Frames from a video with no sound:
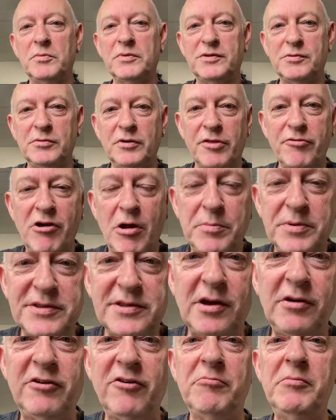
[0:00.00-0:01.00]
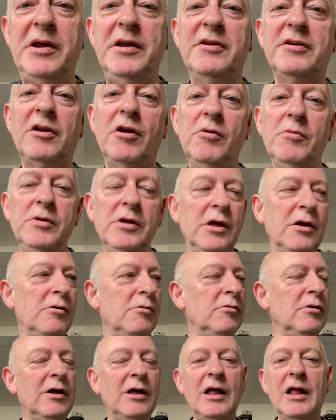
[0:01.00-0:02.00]
to another episode of me showing
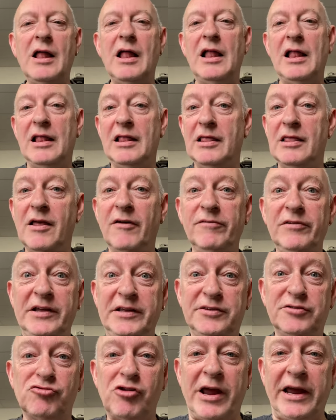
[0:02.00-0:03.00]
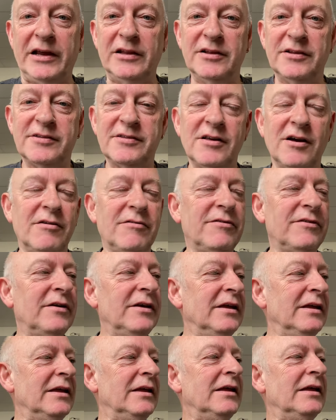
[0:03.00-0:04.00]
you lovely Strangler stuff.
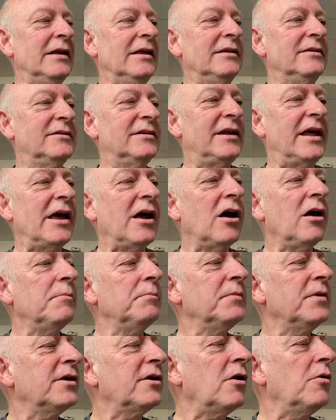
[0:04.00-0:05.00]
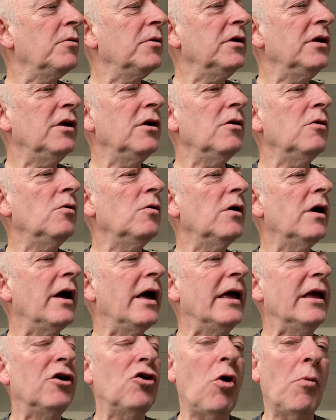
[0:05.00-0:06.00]
Today I'm showing you
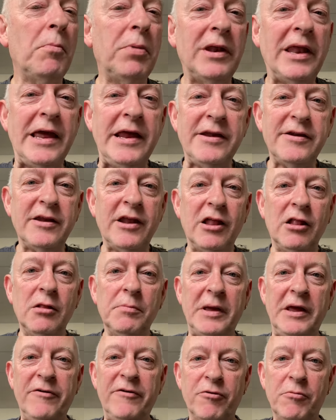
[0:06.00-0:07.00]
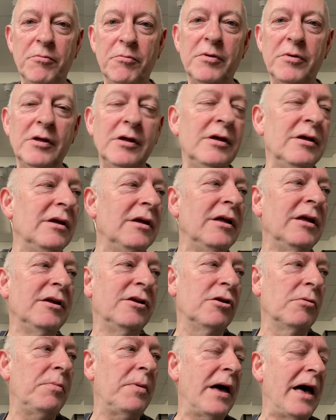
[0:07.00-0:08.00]
a compilation LP from
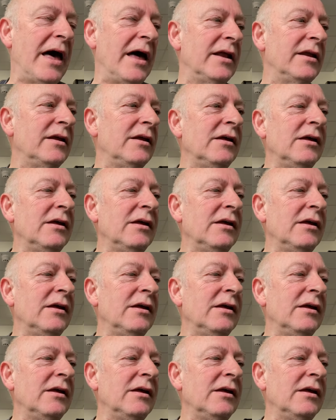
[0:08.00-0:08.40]
Japan.